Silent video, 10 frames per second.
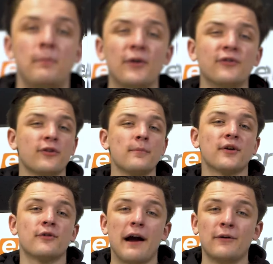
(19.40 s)
Built from the
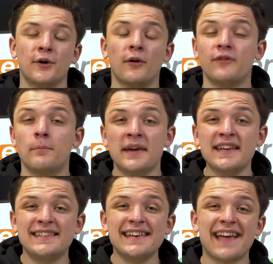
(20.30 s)
ground up for
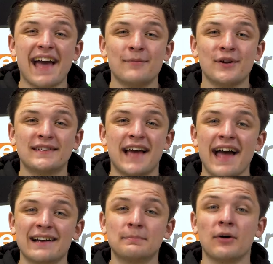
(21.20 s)
PC gamers,
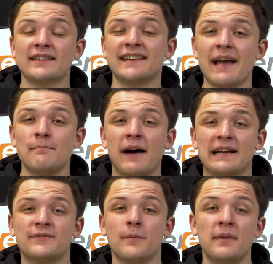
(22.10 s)
Xbox Game
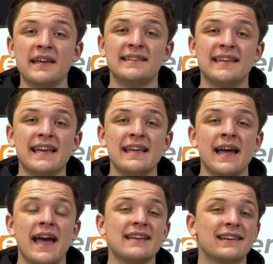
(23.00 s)
Pass for PC
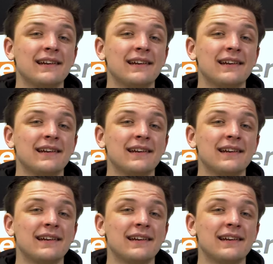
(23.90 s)
is